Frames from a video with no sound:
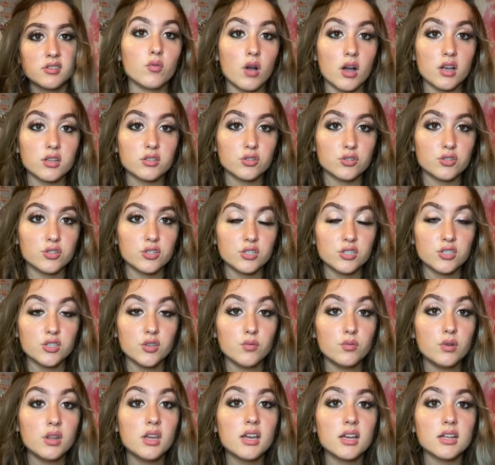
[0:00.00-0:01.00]
You guys are just
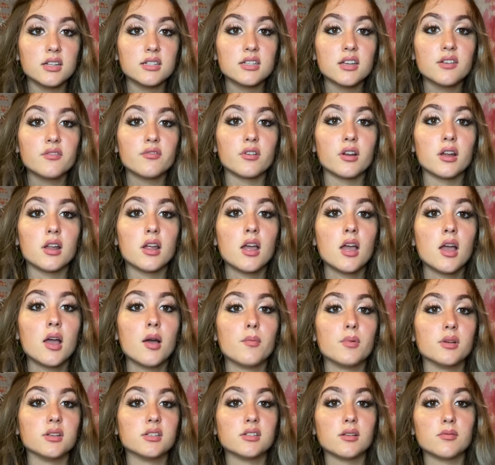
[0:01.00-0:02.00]
unique and different,
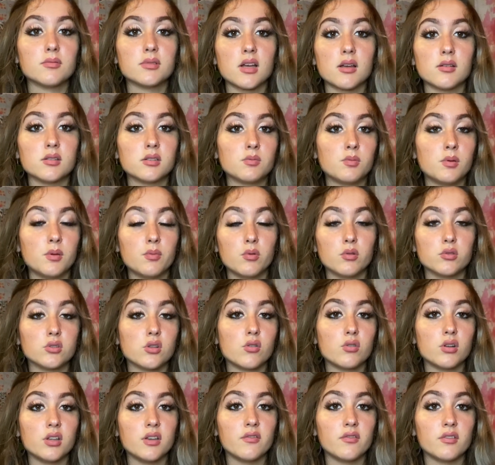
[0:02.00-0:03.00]
but sometimes people
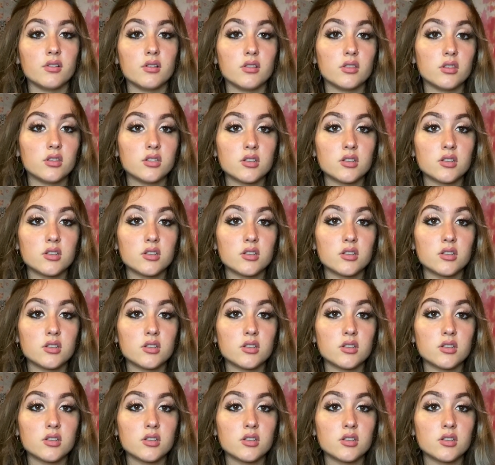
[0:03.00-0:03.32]
don't even,